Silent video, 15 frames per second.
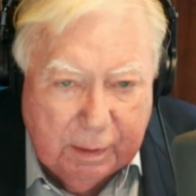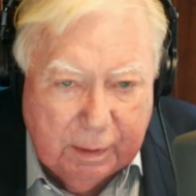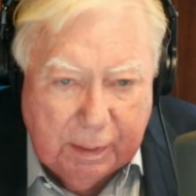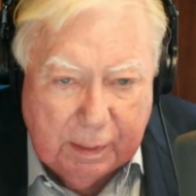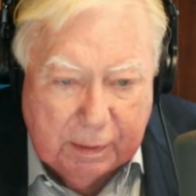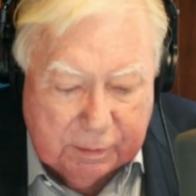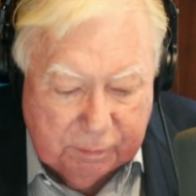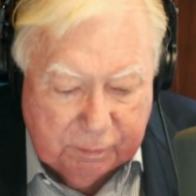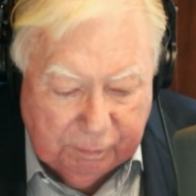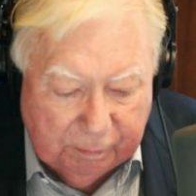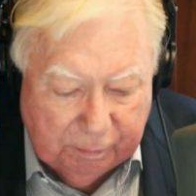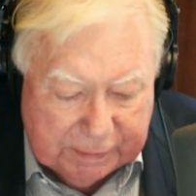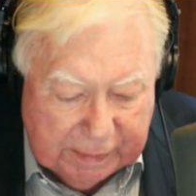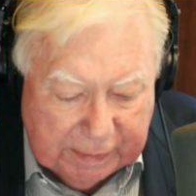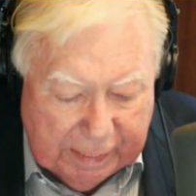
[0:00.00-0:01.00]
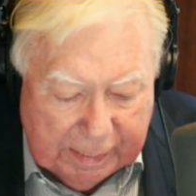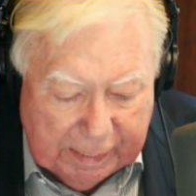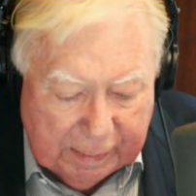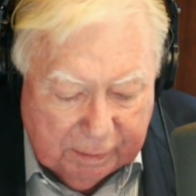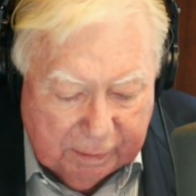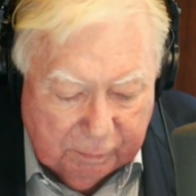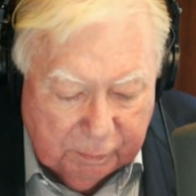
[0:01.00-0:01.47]
It's from its high.
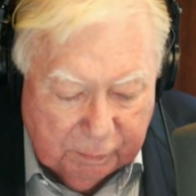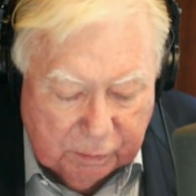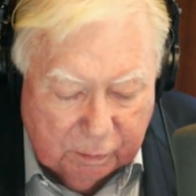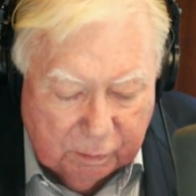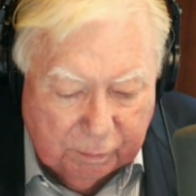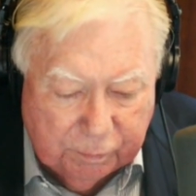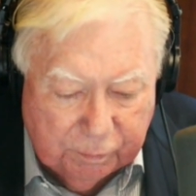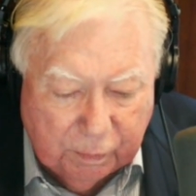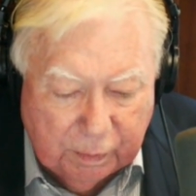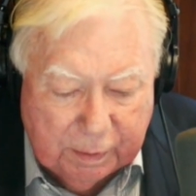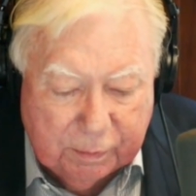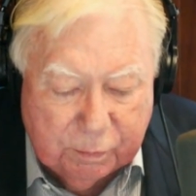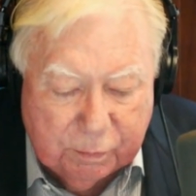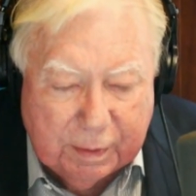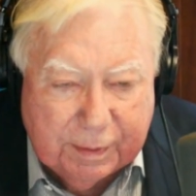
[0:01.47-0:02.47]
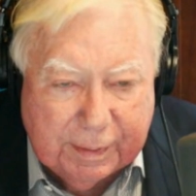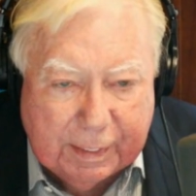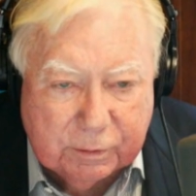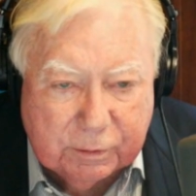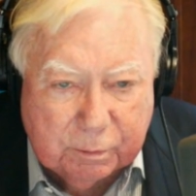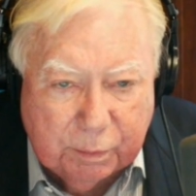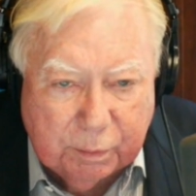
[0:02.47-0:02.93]
It was over
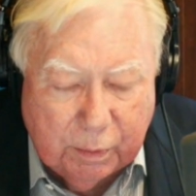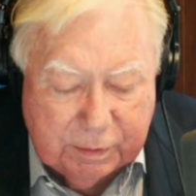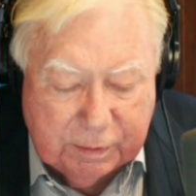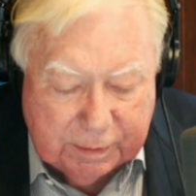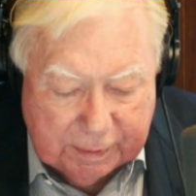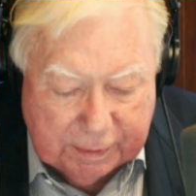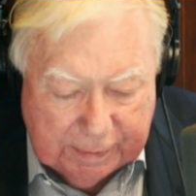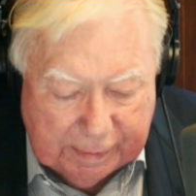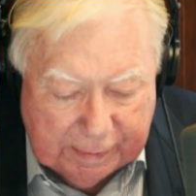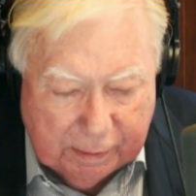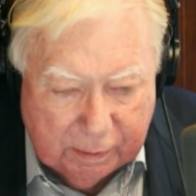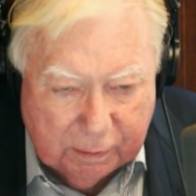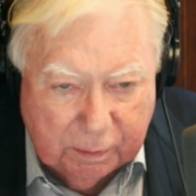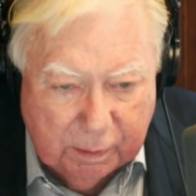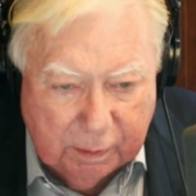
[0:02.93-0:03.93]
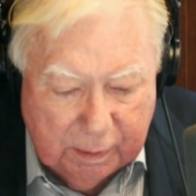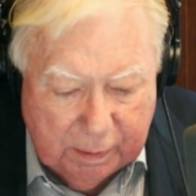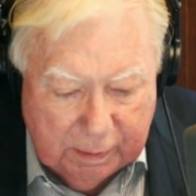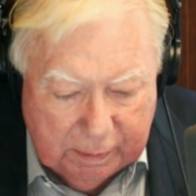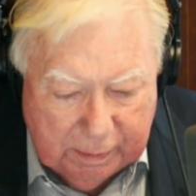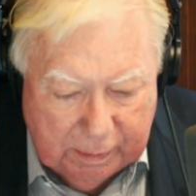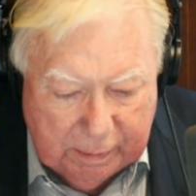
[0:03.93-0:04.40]
43,000 points in the Dow,
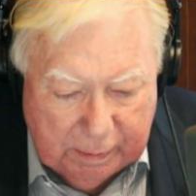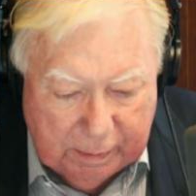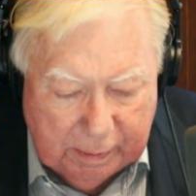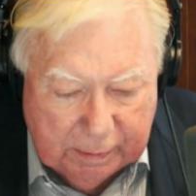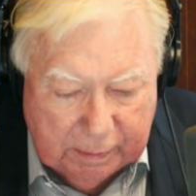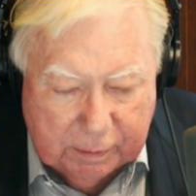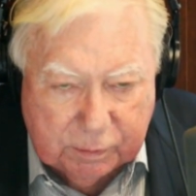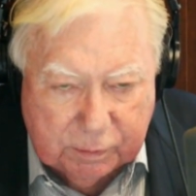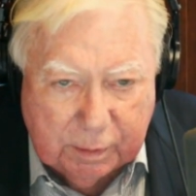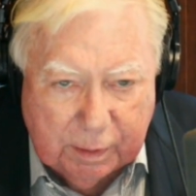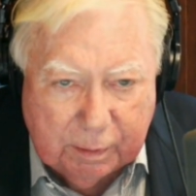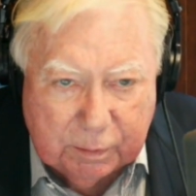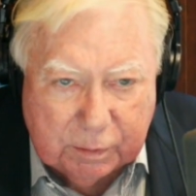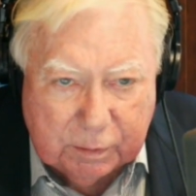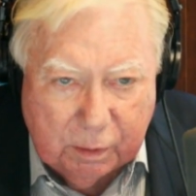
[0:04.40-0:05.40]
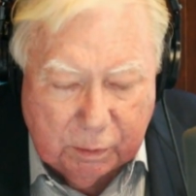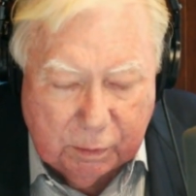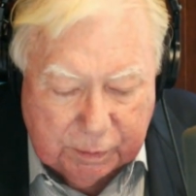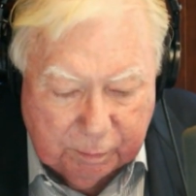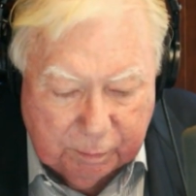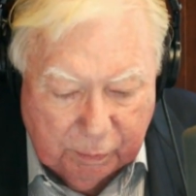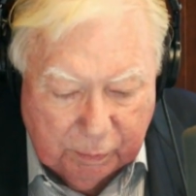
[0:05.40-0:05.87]
and yesterday was
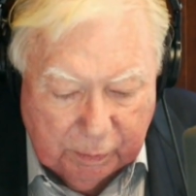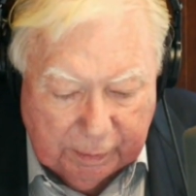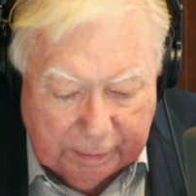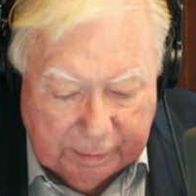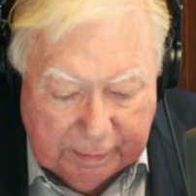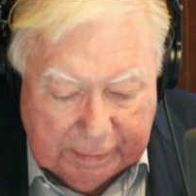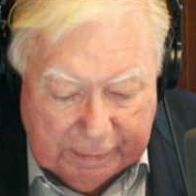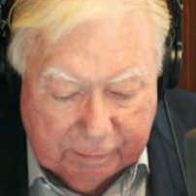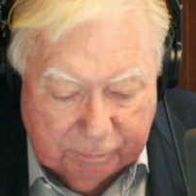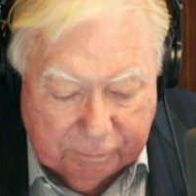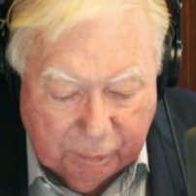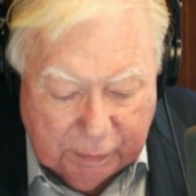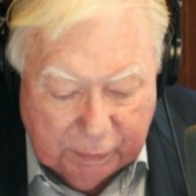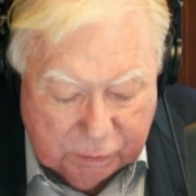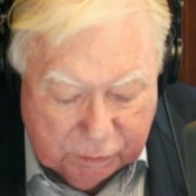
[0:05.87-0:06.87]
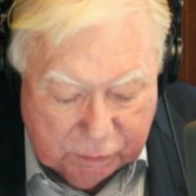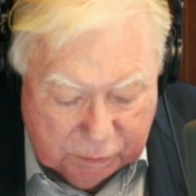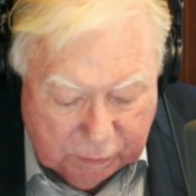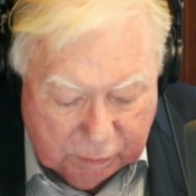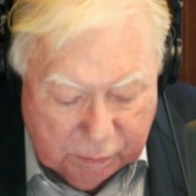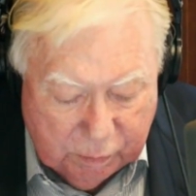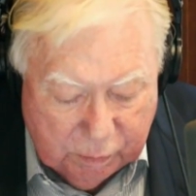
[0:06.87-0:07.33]
closing more in the
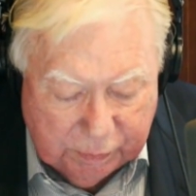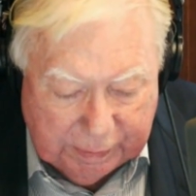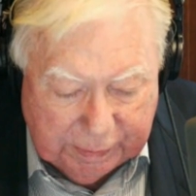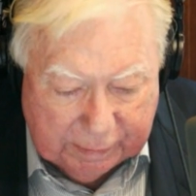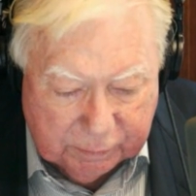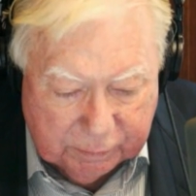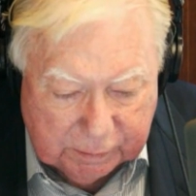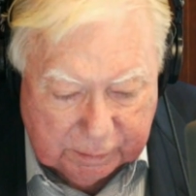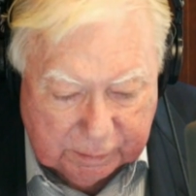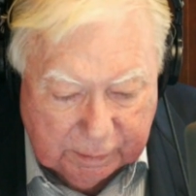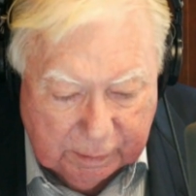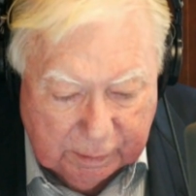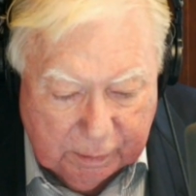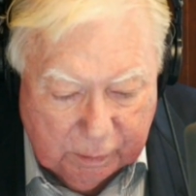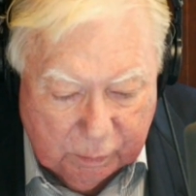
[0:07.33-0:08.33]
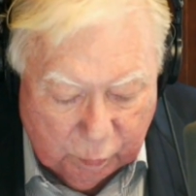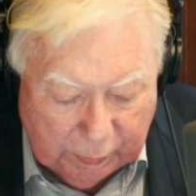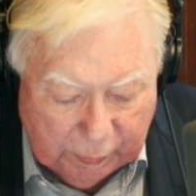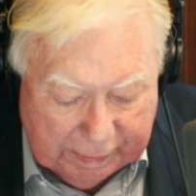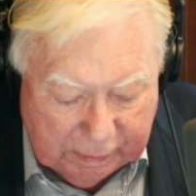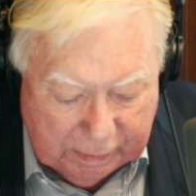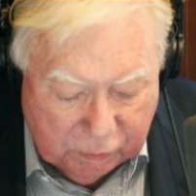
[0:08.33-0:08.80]
42,000
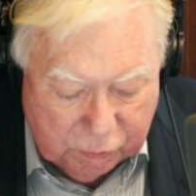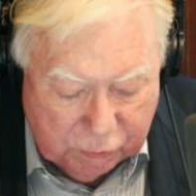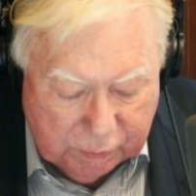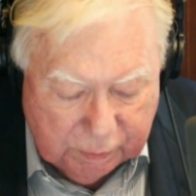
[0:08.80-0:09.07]
range.